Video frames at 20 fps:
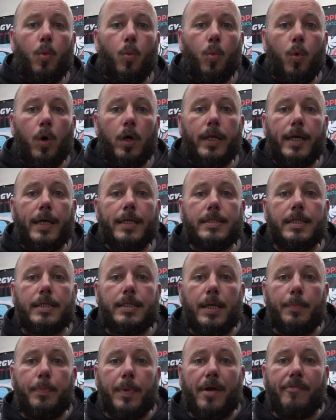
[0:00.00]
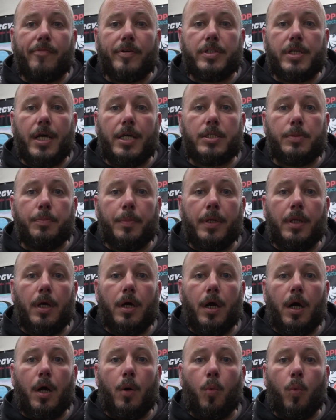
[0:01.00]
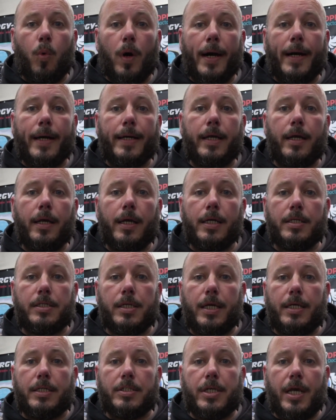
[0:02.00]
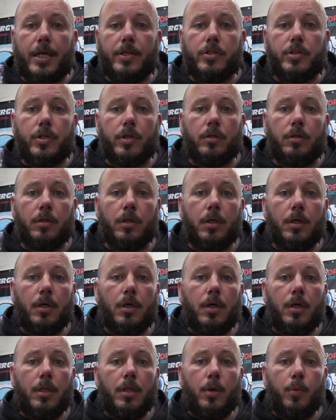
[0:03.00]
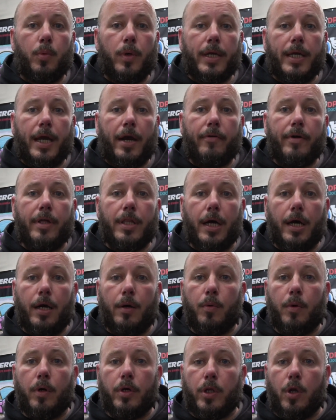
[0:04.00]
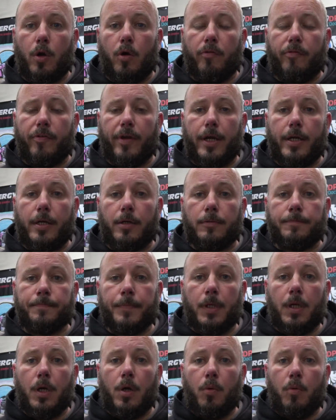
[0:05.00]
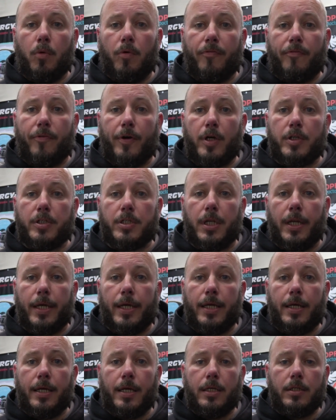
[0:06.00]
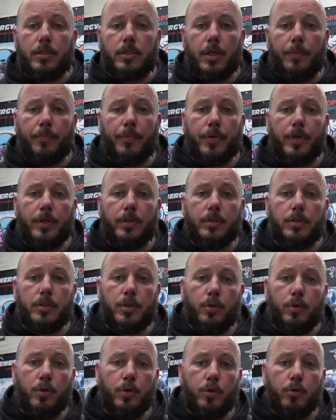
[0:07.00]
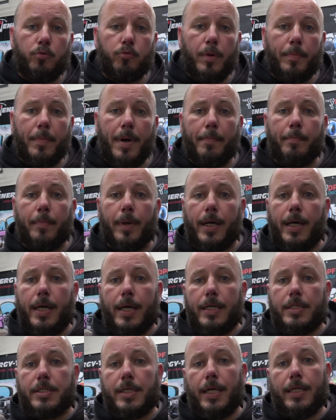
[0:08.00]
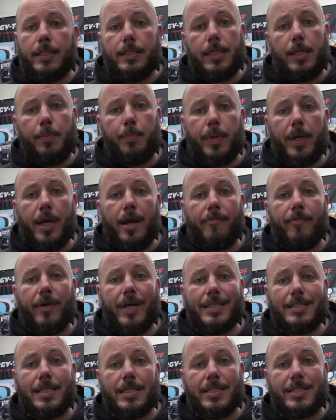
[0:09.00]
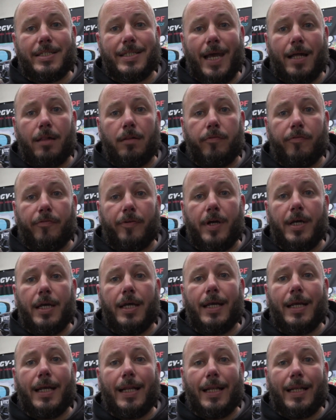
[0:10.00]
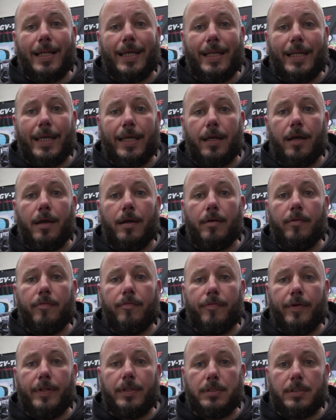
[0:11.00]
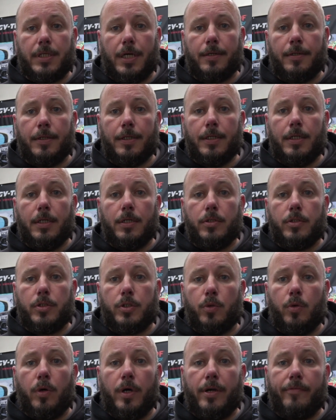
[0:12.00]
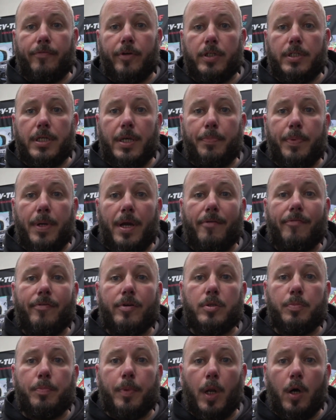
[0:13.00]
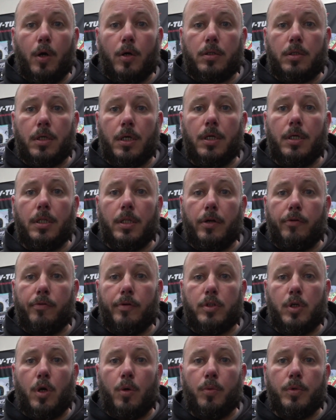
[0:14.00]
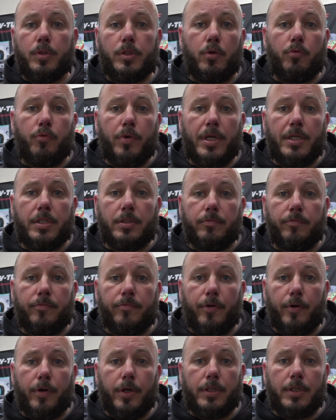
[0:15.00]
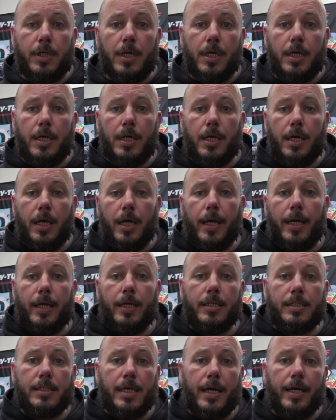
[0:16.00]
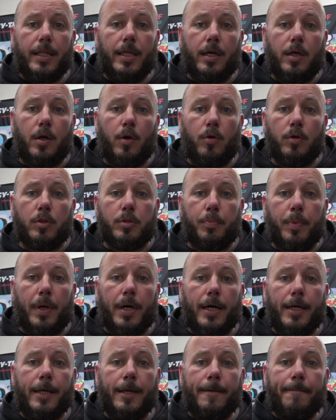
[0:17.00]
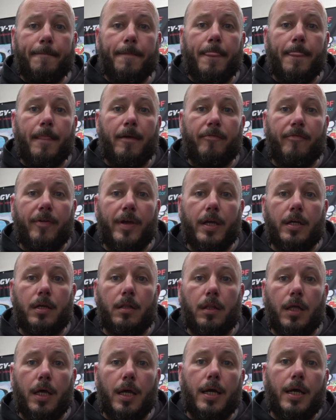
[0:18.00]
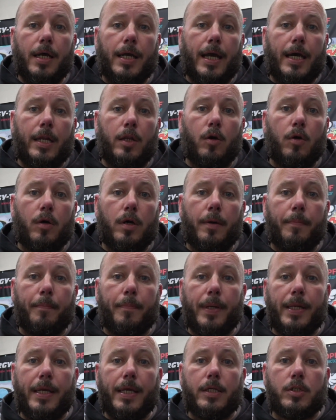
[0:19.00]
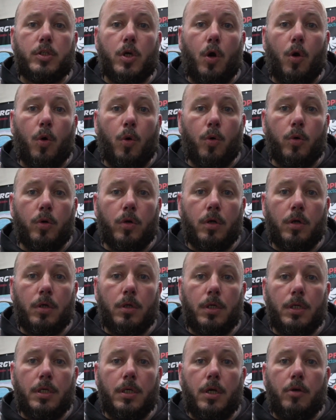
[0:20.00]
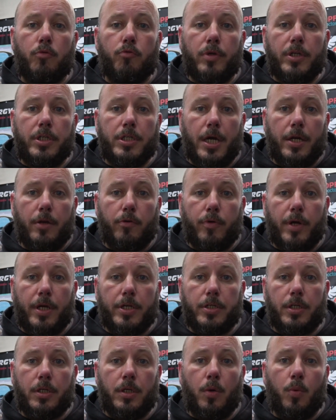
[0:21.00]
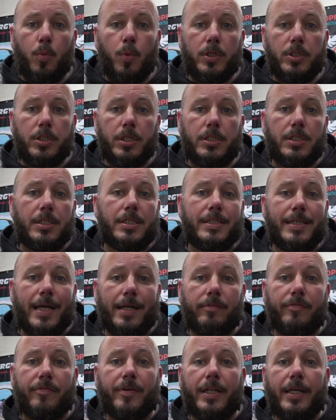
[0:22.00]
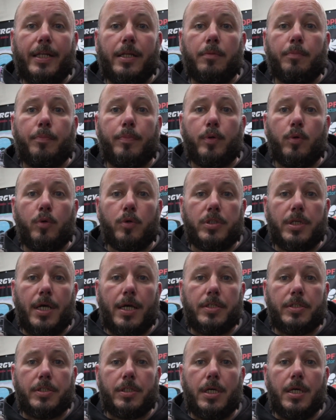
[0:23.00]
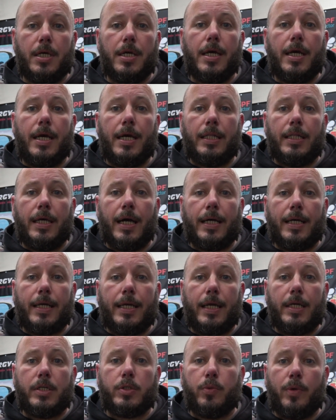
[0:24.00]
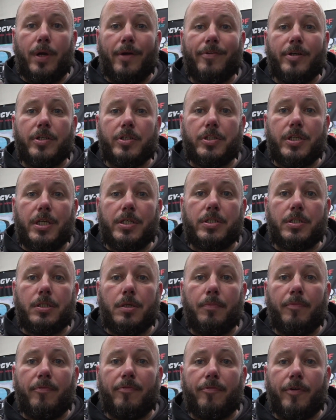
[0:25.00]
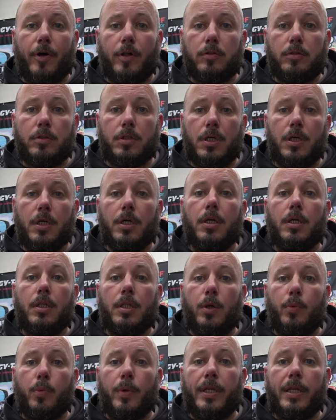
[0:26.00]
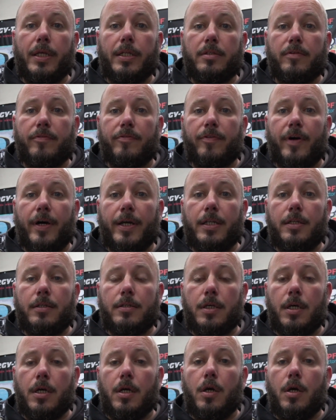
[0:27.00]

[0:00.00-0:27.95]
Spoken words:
What is a DPF assessment and why is it essential that we carry that out on your vehicle? Well, firstly, something to remember is a DPF is a self-cleaning filter. So if your DPF is blocked, there is always a reason for it. It is either caused by the vehicle cannot complete its own regeneration, which is a self-cleaning process. In that case, we have a system fault that we need to find,